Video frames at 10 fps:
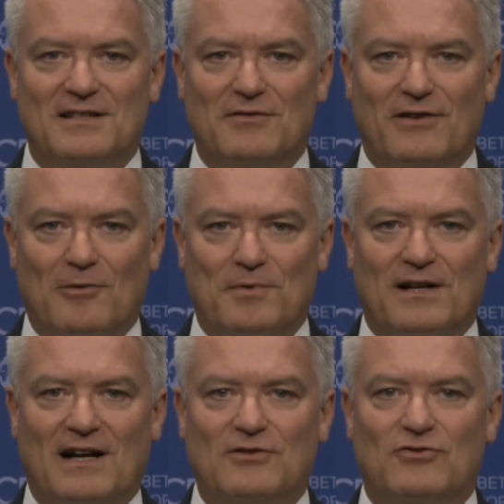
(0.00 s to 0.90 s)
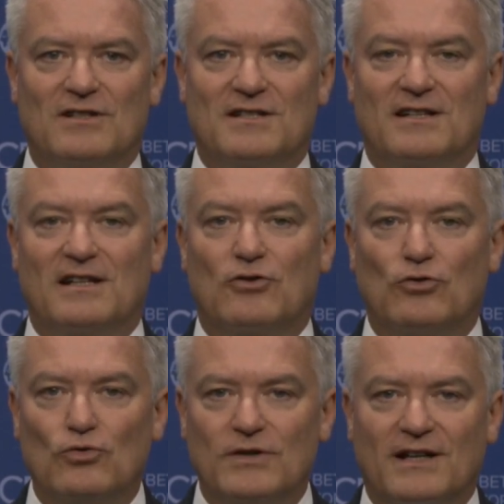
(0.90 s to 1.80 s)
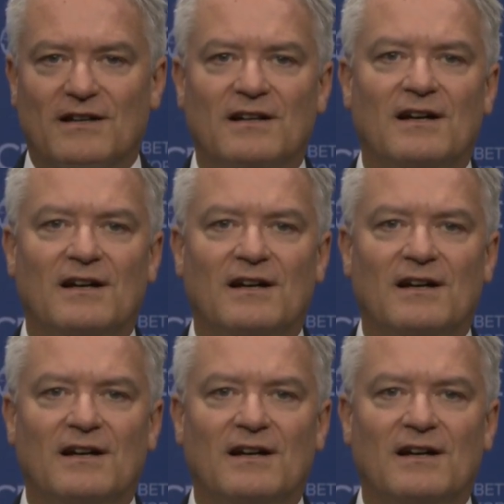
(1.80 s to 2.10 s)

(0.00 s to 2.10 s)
in developing countries, including